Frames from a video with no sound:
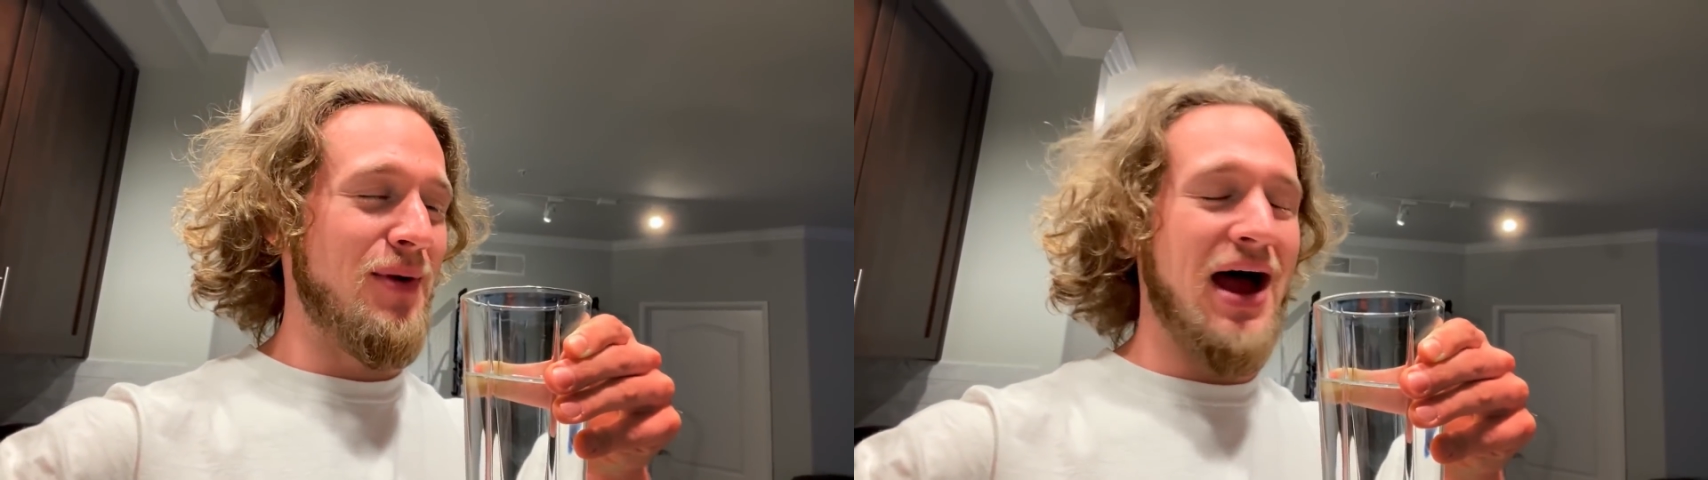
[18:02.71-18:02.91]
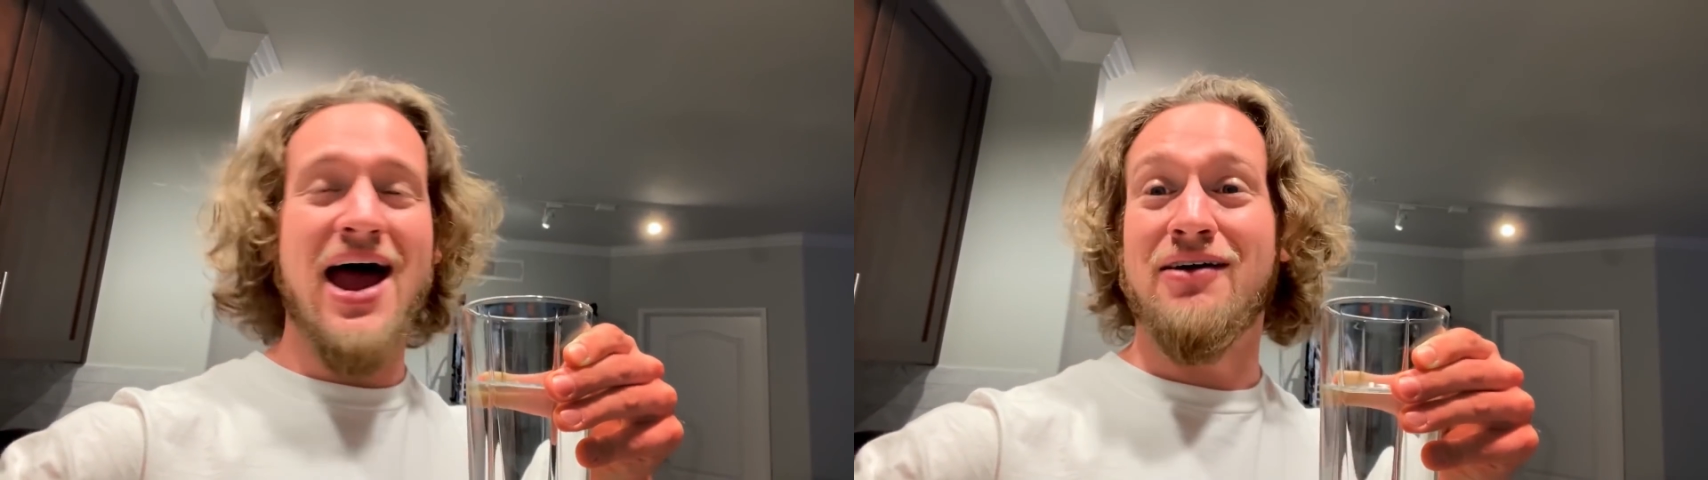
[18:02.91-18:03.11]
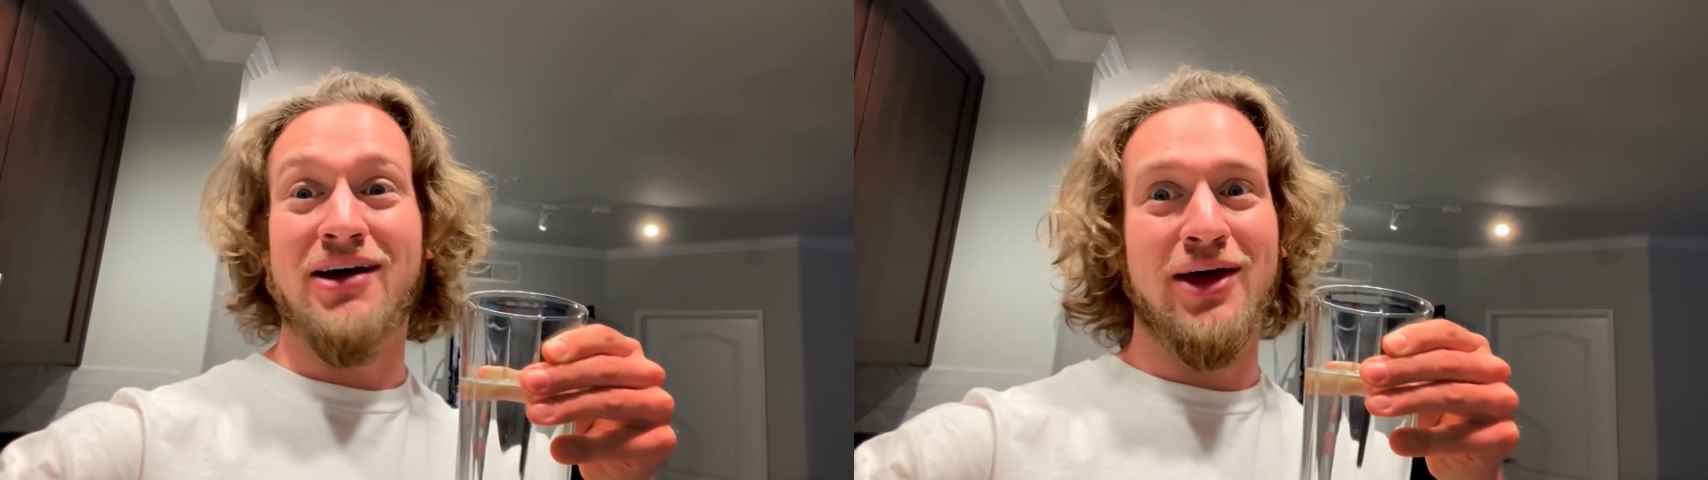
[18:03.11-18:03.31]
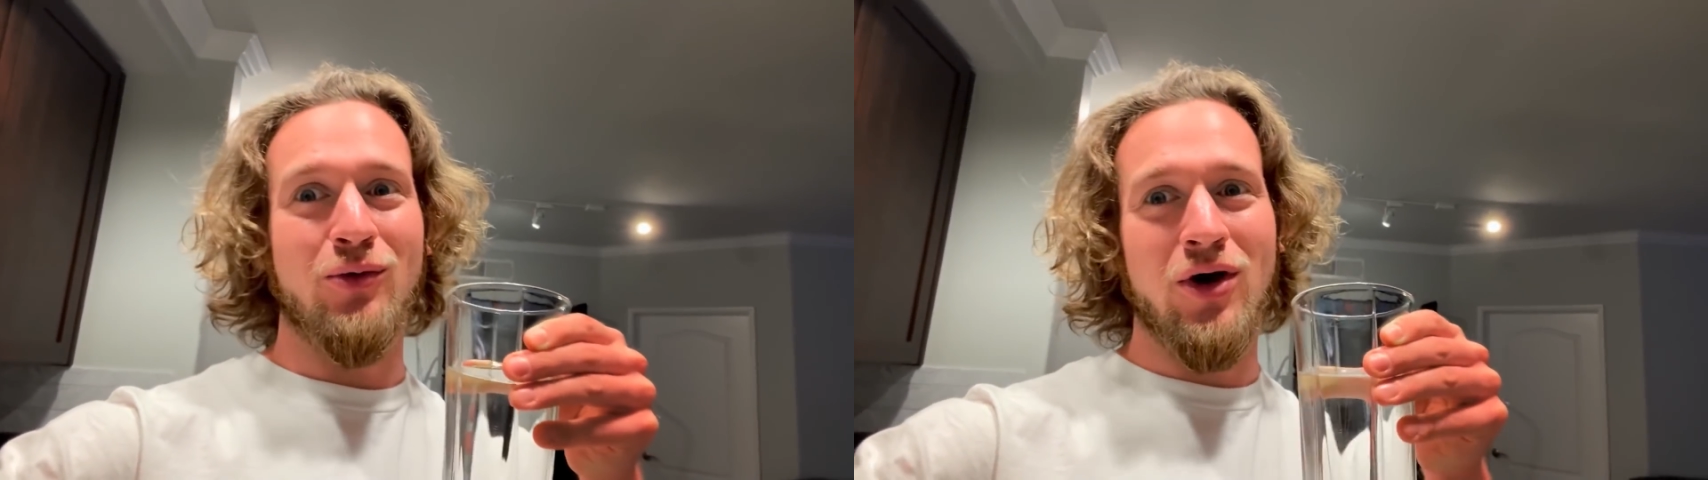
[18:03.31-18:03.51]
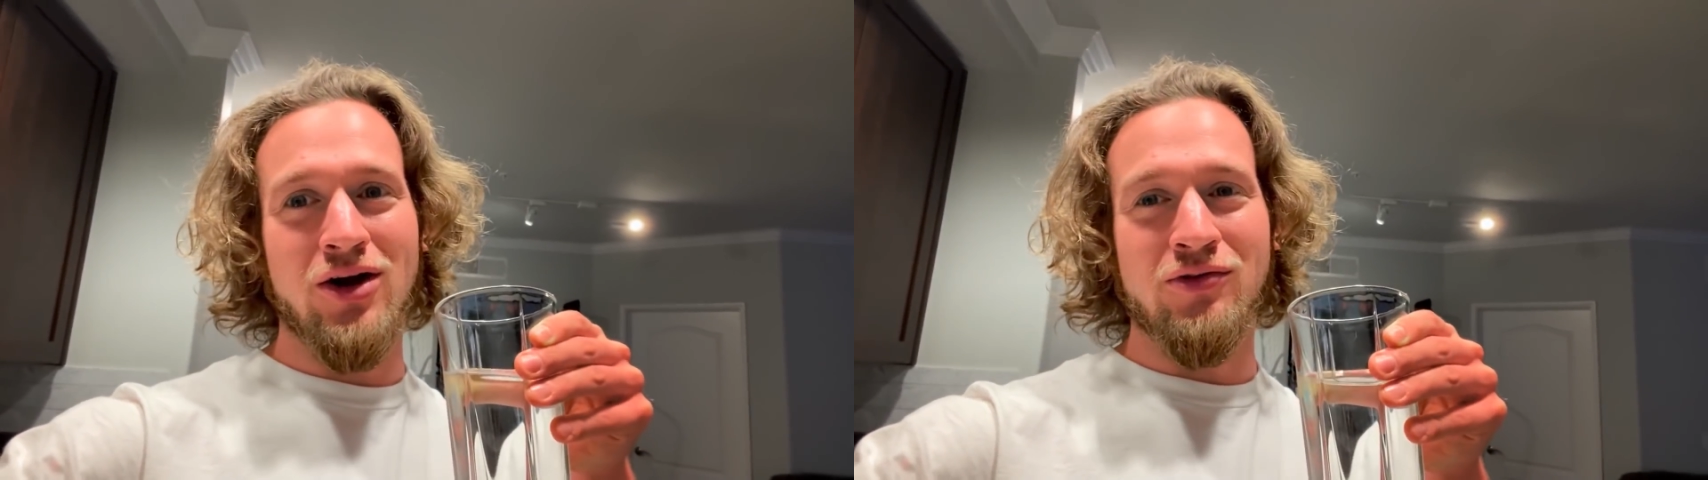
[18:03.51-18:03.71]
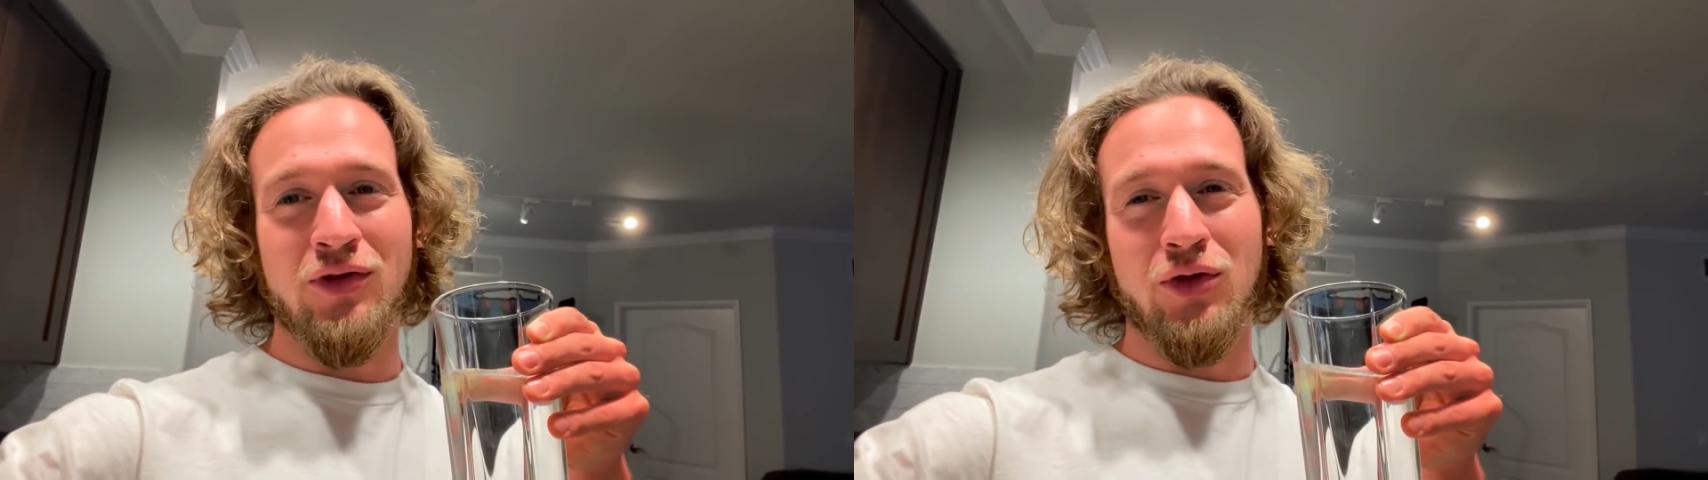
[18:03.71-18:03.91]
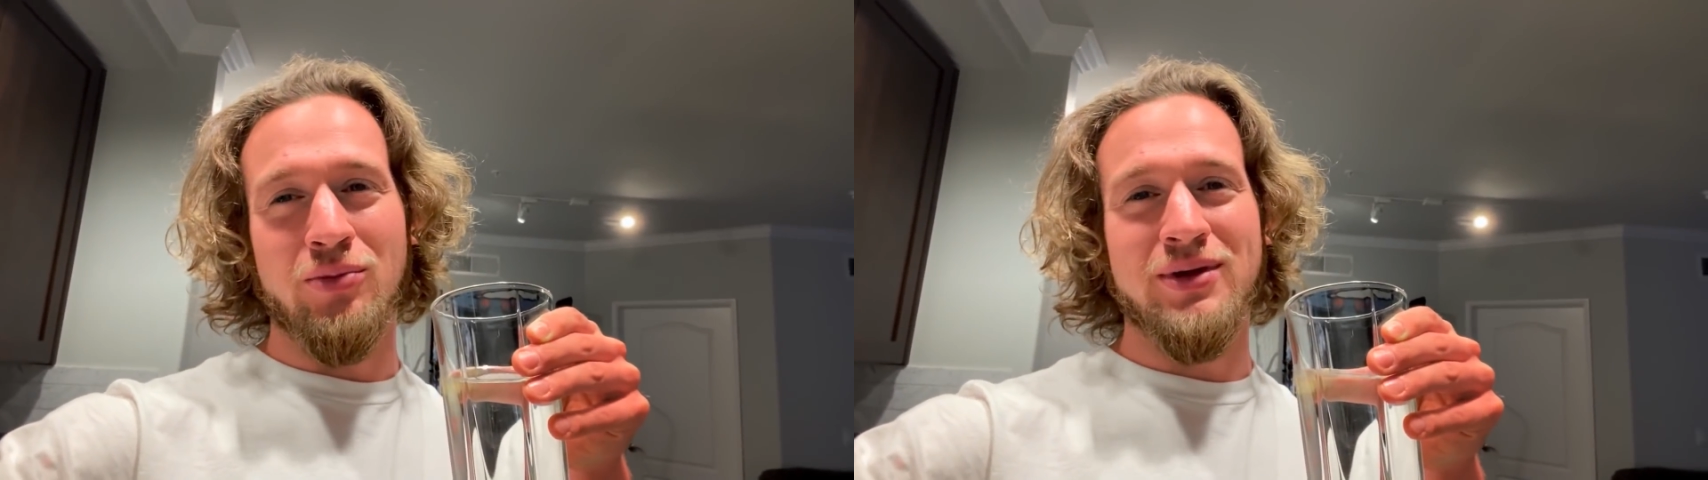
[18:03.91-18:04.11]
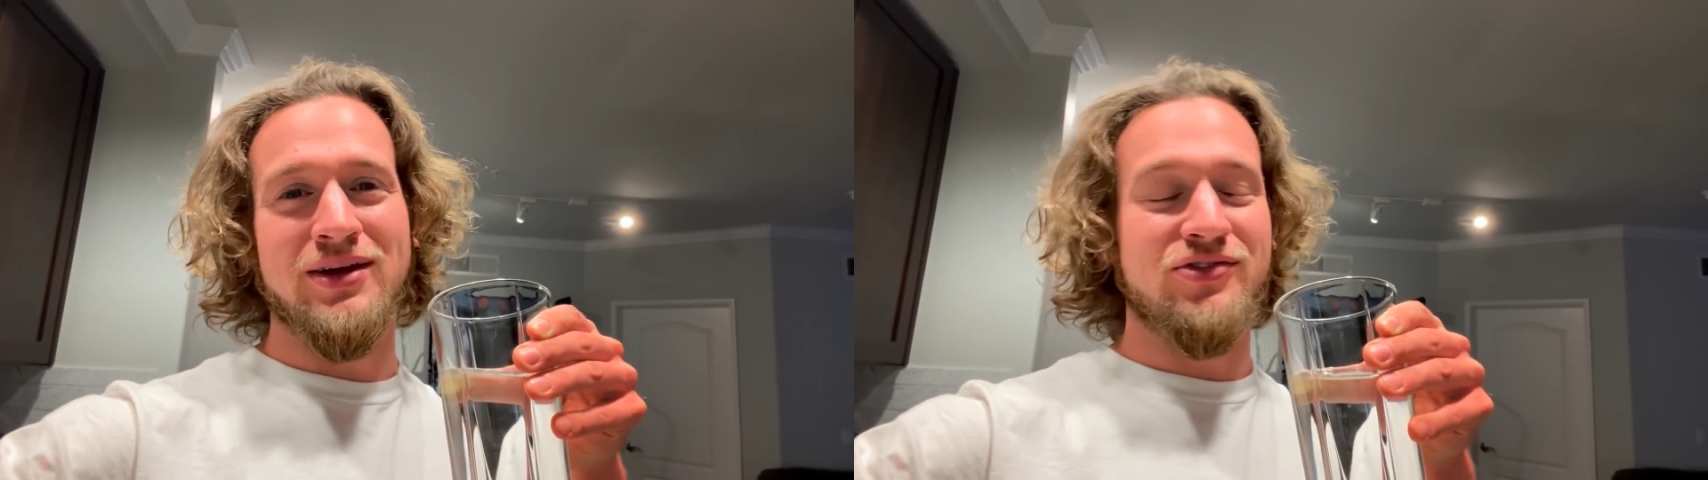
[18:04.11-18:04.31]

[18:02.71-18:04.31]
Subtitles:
I haven't had water for a little bit,